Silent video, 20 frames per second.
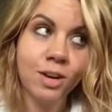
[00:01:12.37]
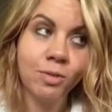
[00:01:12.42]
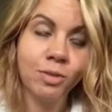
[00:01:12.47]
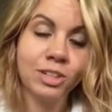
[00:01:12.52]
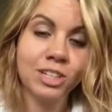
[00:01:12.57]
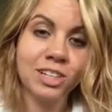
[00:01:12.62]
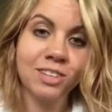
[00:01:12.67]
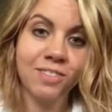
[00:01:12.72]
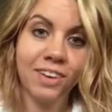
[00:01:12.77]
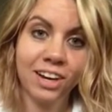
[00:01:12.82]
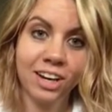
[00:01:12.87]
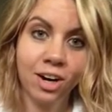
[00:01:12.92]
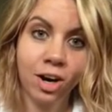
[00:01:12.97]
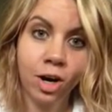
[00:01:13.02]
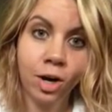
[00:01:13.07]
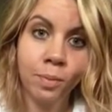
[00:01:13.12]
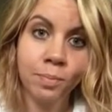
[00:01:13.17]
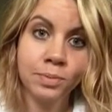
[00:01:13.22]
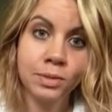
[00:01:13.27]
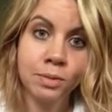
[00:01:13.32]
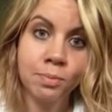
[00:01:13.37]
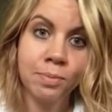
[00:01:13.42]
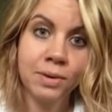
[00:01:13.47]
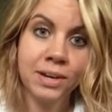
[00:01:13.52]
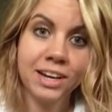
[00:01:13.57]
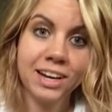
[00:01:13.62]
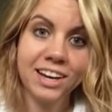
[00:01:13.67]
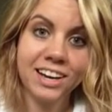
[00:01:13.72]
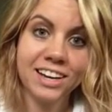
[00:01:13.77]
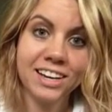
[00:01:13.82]
which is my carbs.
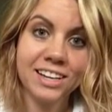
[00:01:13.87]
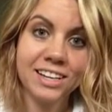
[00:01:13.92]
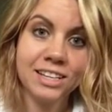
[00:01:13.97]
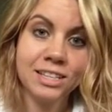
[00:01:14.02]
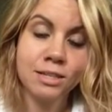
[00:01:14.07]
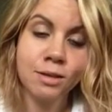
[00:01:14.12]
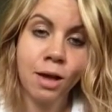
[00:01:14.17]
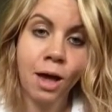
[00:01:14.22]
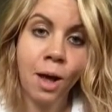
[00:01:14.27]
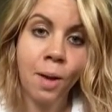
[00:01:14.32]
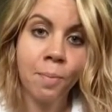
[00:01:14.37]
Because